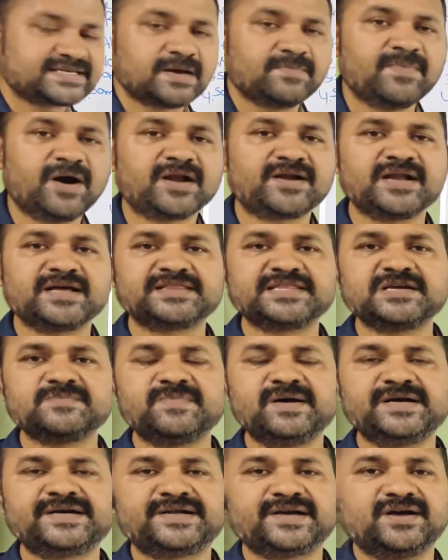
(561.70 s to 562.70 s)
some are nothing
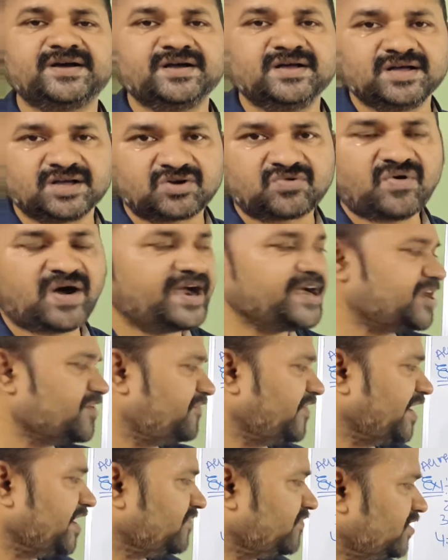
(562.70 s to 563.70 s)
but
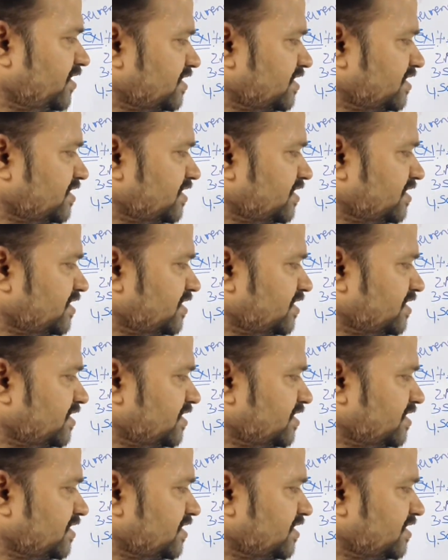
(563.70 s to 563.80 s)
quantifier